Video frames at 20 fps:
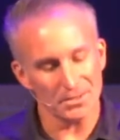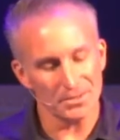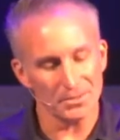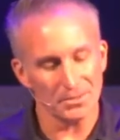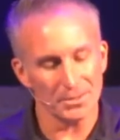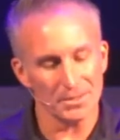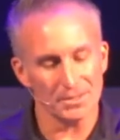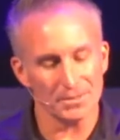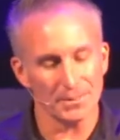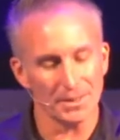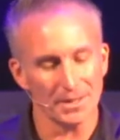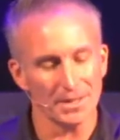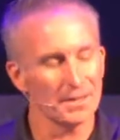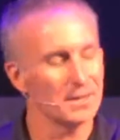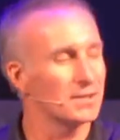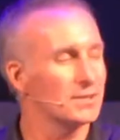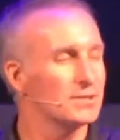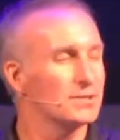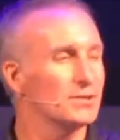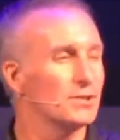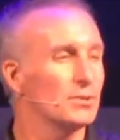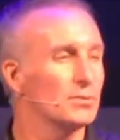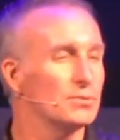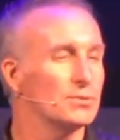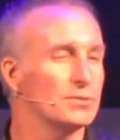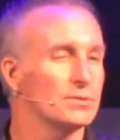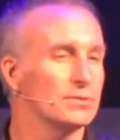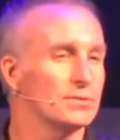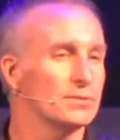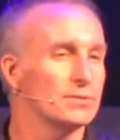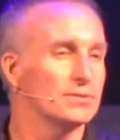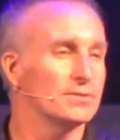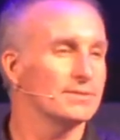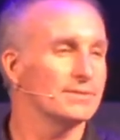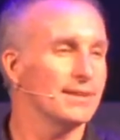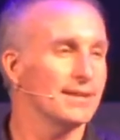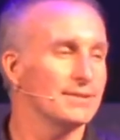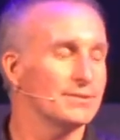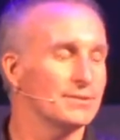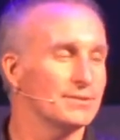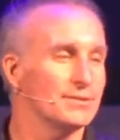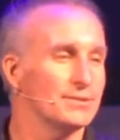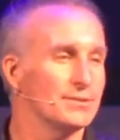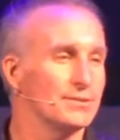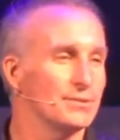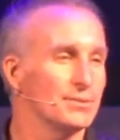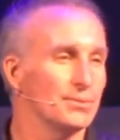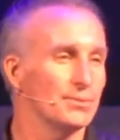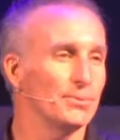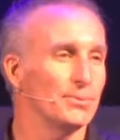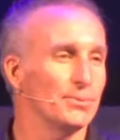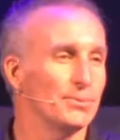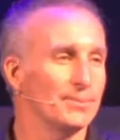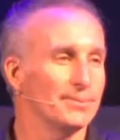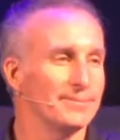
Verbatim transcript: doing is making excuses as to